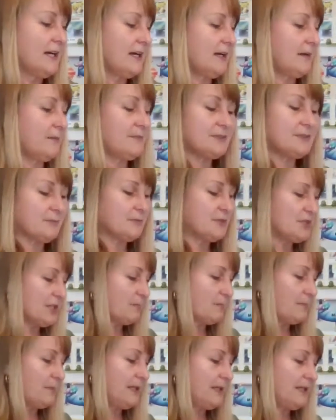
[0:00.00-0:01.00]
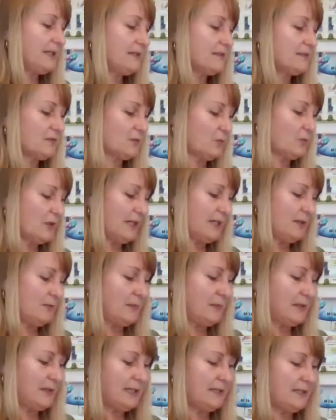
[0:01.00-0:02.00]
um, some chickpeas or white
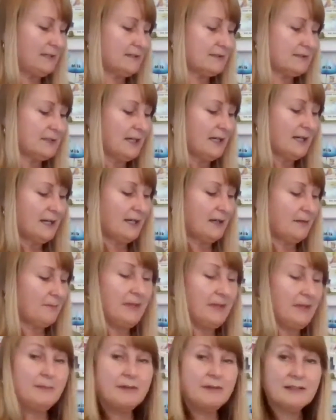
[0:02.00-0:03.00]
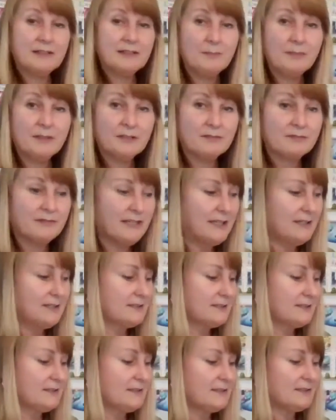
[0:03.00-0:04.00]
beans, um, maybe a little bit of
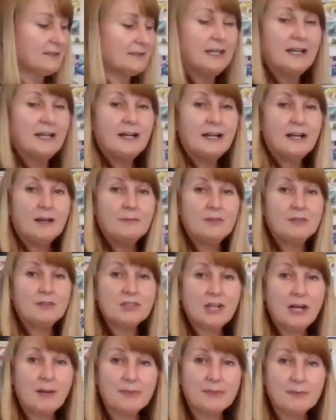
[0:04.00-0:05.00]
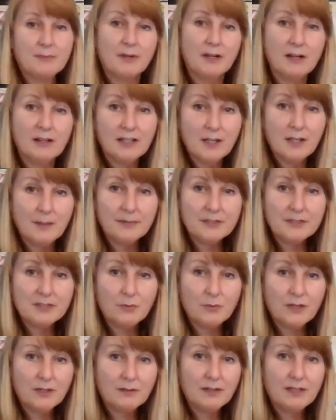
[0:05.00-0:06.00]
raisins. Um, you chop them all up into
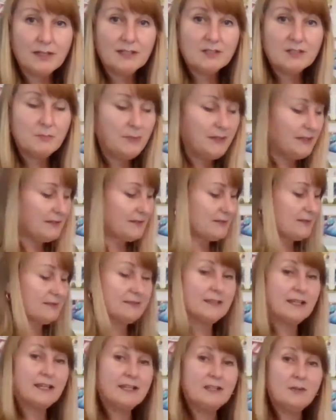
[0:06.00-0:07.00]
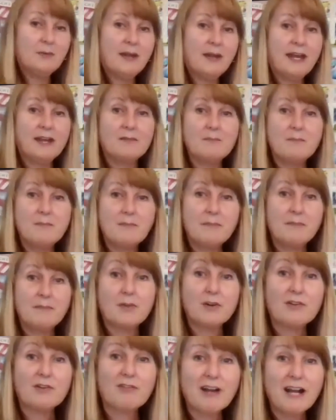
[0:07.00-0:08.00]
one inch pieces and you add
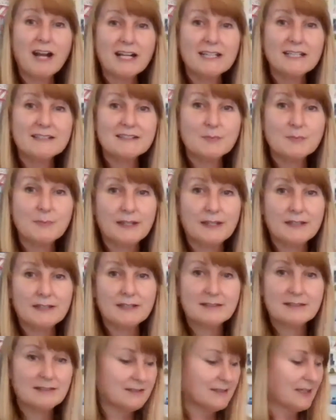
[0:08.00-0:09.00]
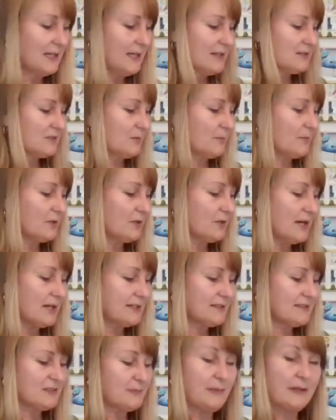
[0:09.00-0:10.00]
Moroccan spices. So,
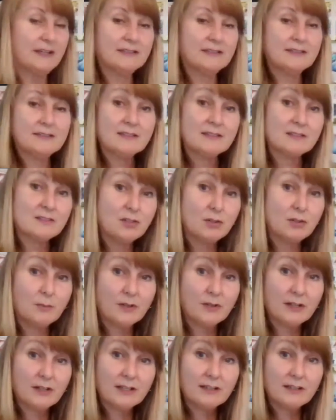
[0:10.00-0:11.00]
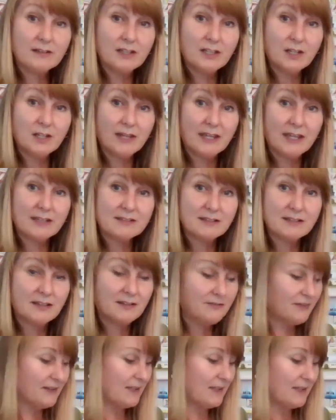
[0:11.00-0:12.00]
Moroccan spices is turmeric, you know, anti
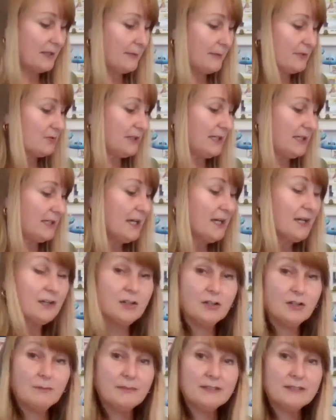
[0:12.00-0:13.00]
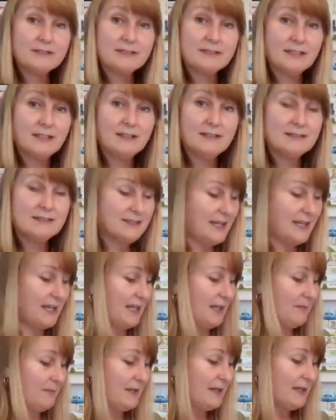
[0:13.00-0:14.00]
inflammatory, cumin seed,
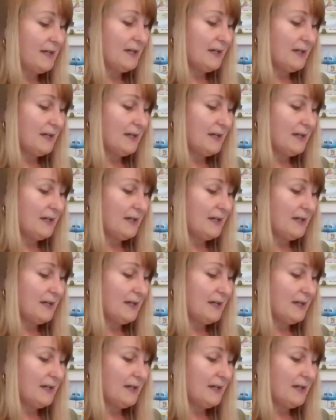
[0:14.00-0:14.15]
same,